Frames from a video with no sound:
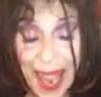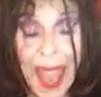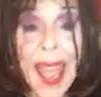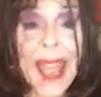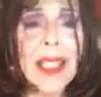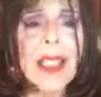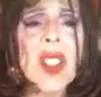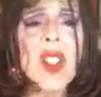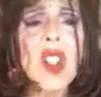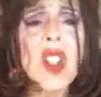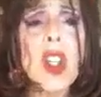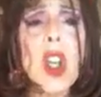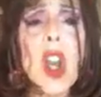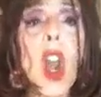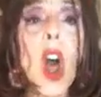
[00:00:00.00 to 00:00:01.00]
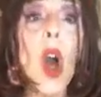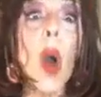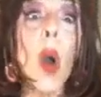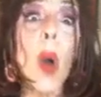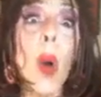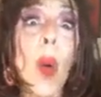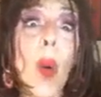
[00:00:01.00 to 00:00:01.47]
and
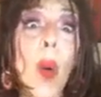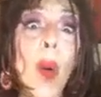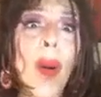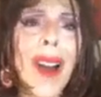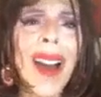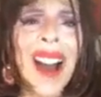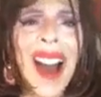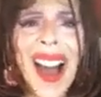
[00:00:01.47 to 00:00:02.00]
slow.